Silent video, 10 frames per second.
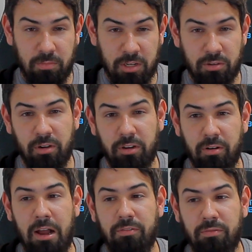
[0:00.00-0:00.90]
integrated
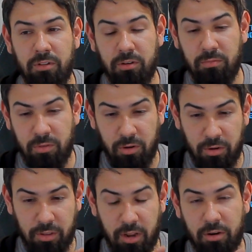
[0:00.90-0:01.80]

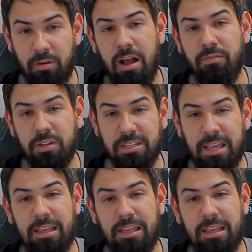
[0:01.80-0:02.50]
they got graphics